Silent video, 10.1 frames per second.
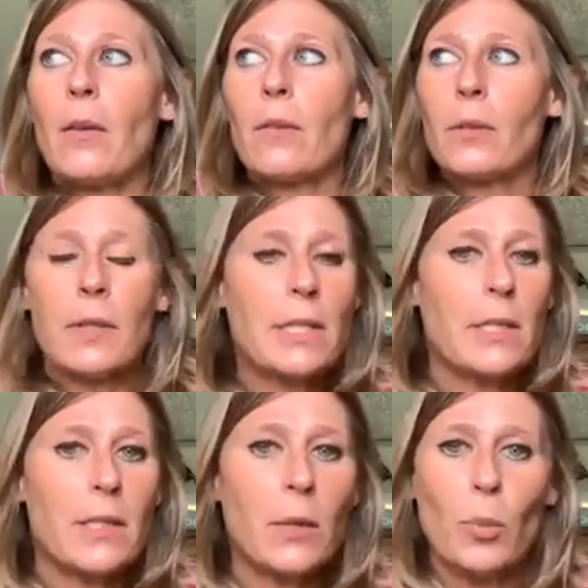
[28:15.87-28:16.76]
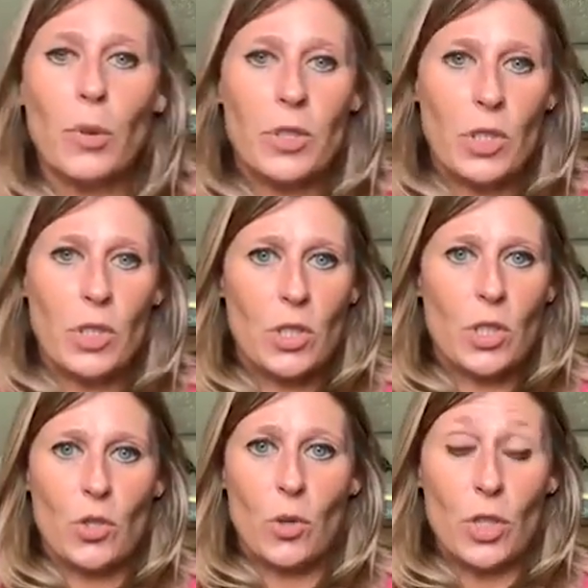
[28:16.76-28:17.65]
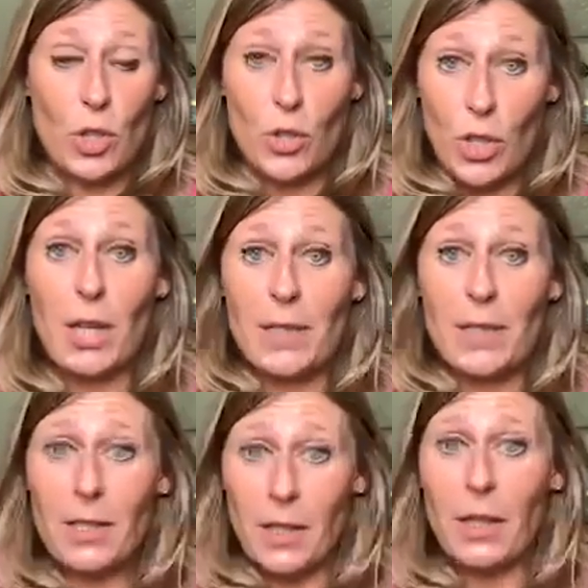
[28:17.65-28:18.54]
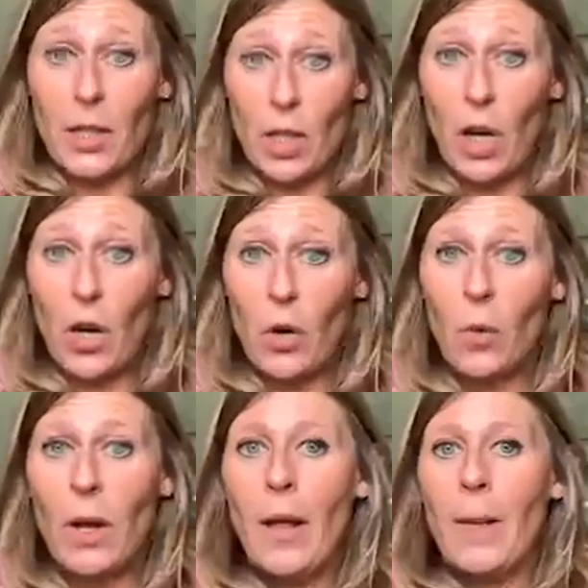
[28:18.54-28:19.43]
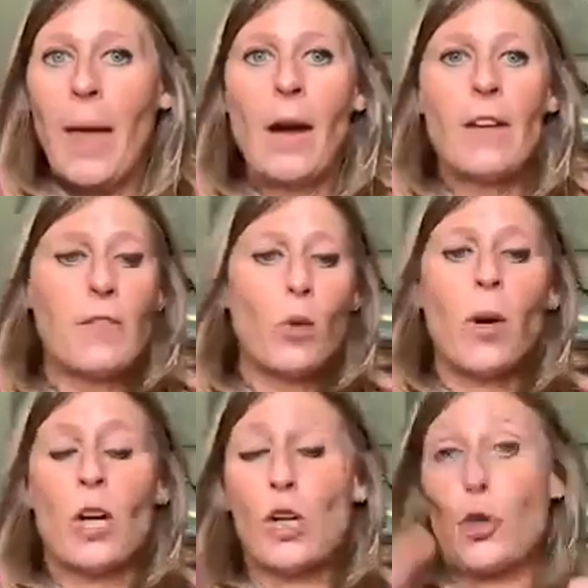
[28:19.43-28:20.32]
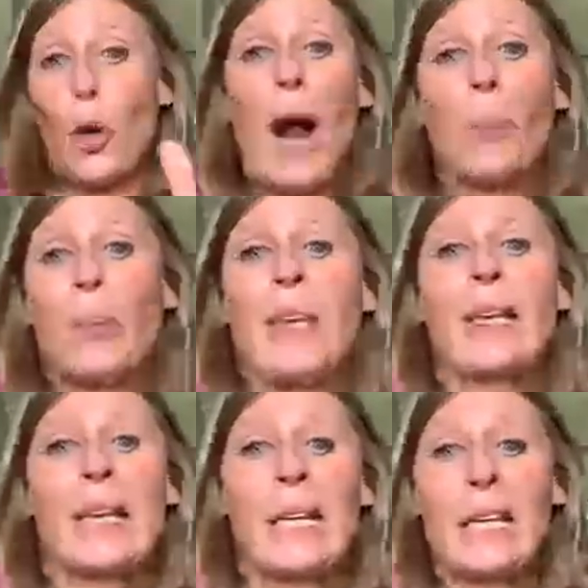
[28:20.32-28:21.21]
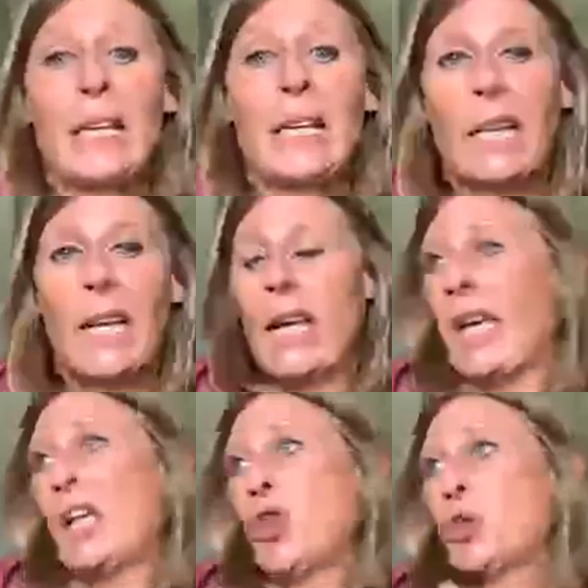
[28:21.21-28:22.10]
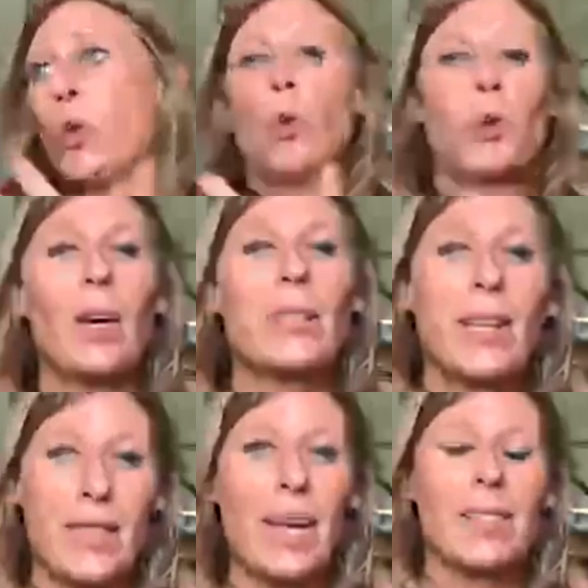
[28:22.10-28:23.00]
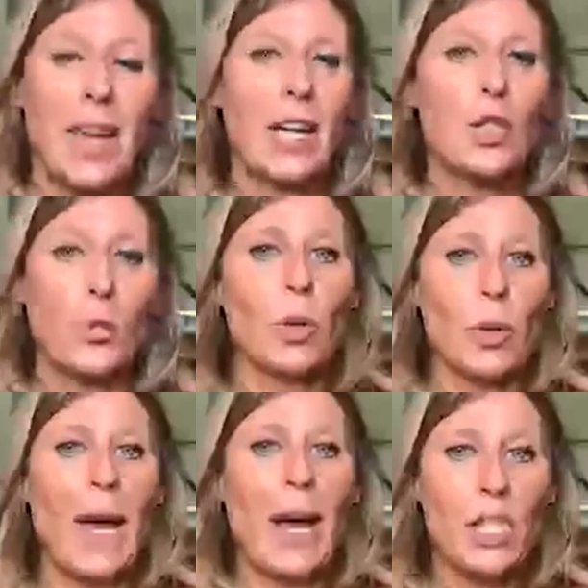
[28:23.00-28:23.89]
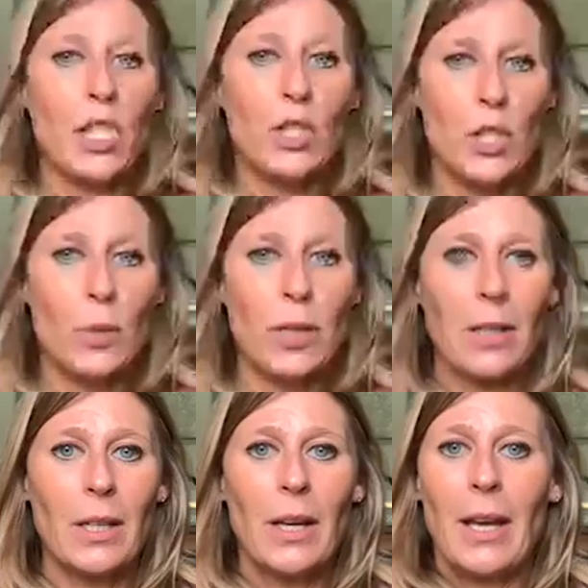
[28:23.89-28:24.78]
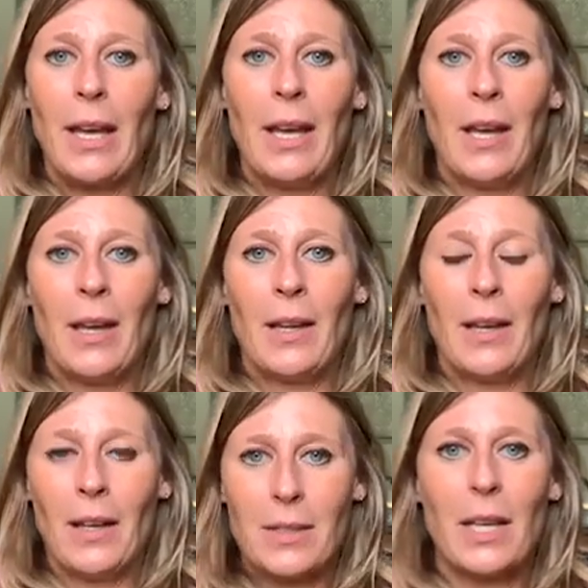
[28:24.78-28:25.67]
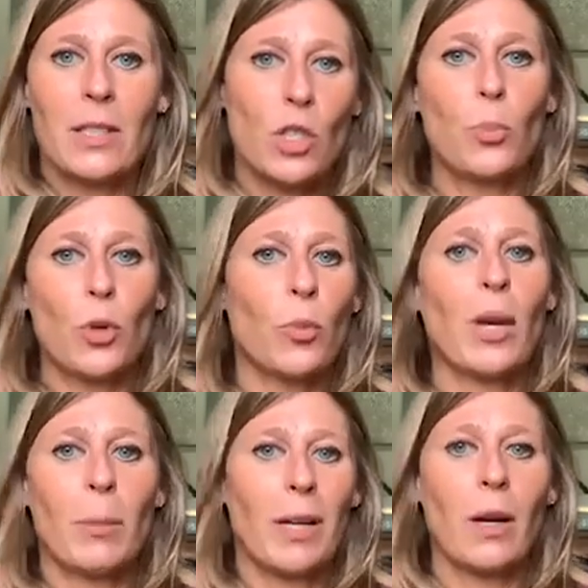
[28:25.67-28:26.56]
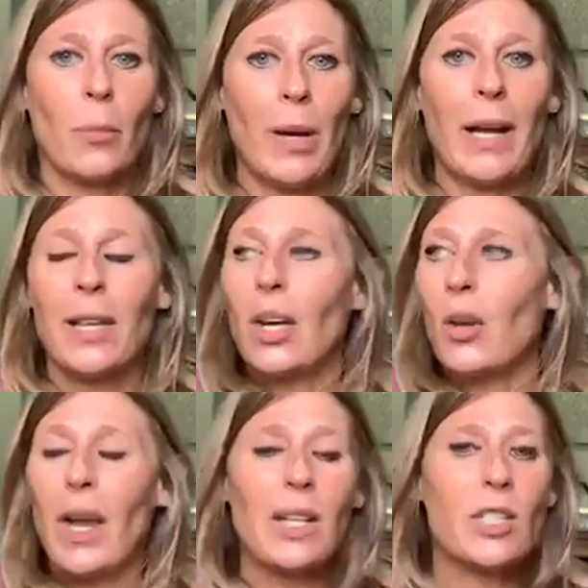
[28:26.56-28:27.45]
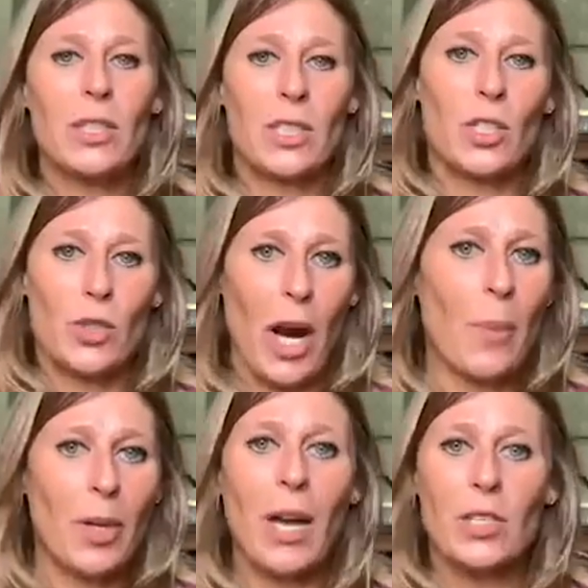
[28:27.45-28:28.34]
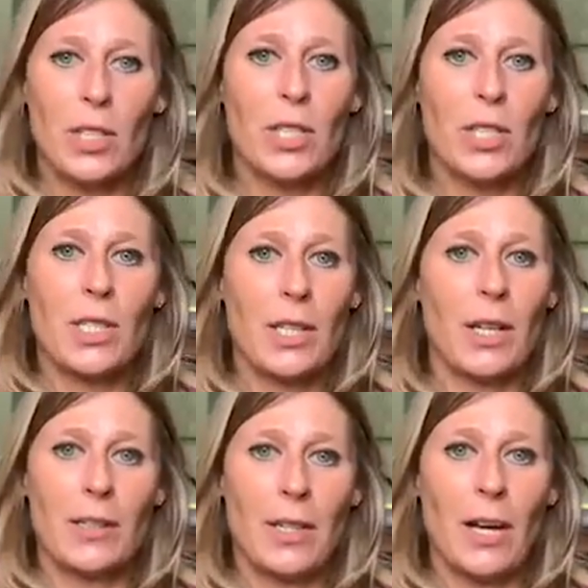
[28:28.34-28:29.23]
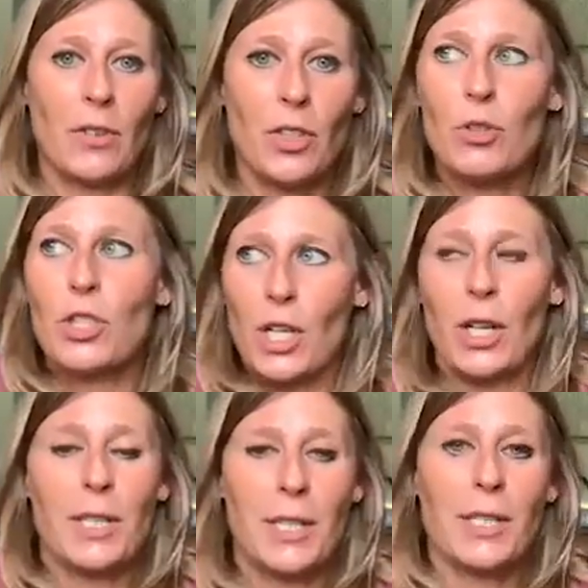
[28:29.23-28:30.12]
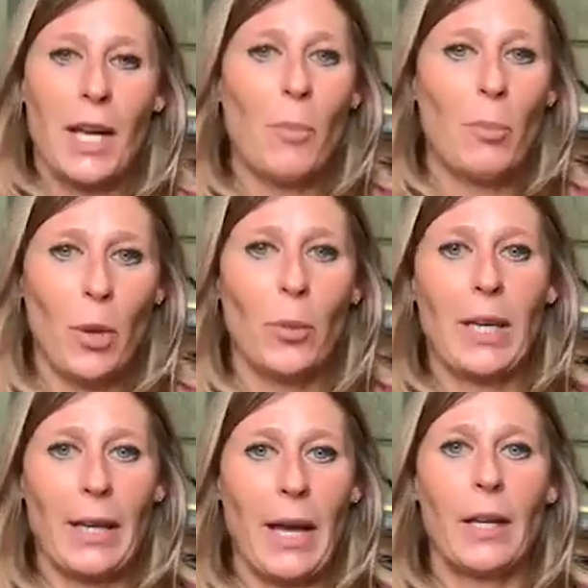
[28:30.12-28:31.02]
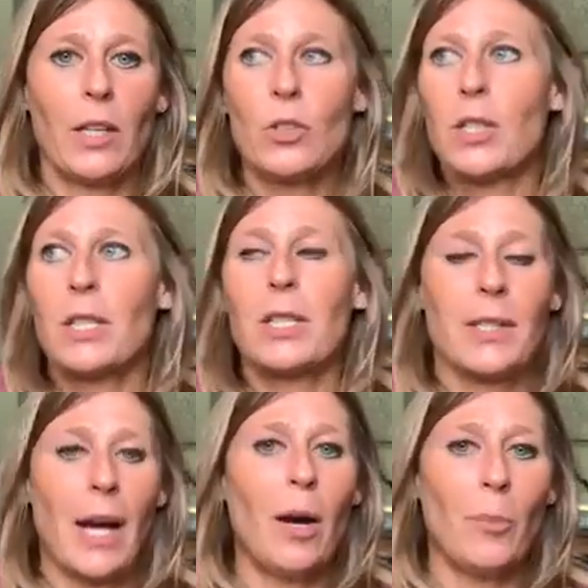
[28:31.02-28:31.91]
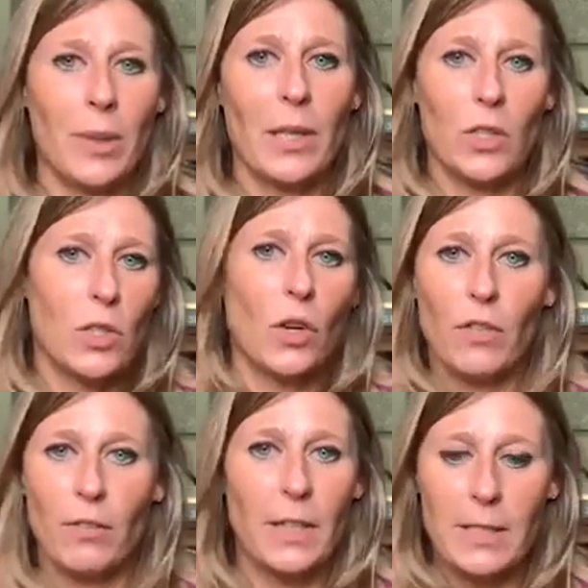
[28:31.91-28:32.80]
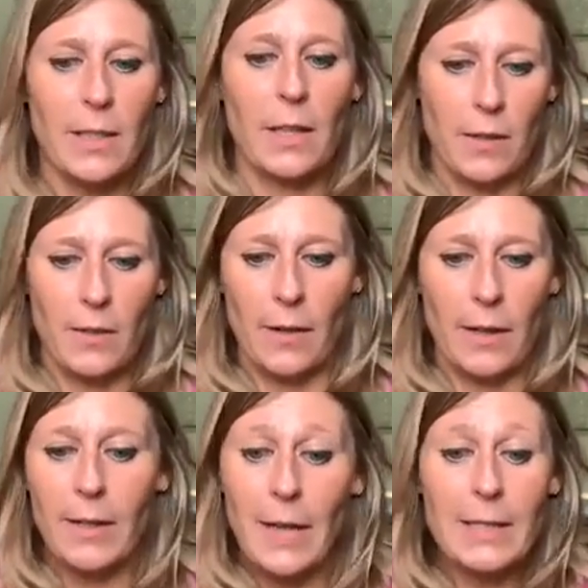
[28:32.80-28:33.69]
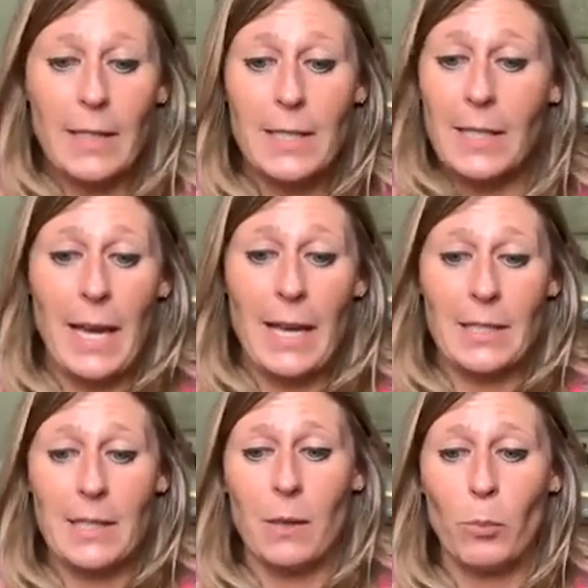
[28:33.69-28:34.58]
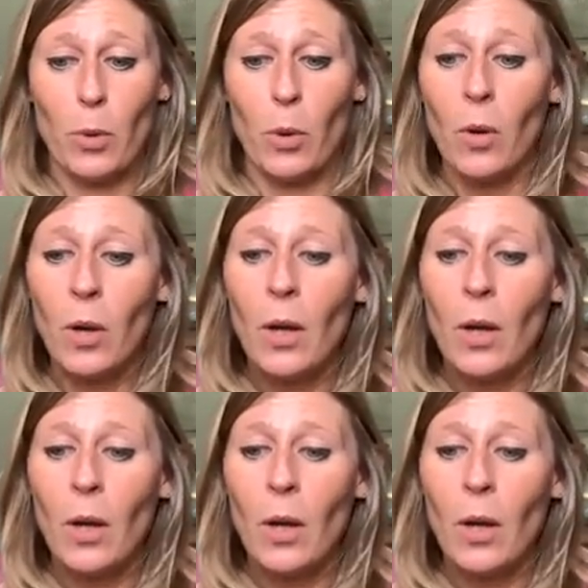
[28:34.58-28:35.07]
Release is simple. It's just a choice. You just let it go. Now, if you want to drop kick it and throw it across, like, that's actually reaction to it. And it tends to boomerang and come back. You actually just drop it. You actually just set it down. You just stop poking at it. You just stop being so fixated on it. It's that simple.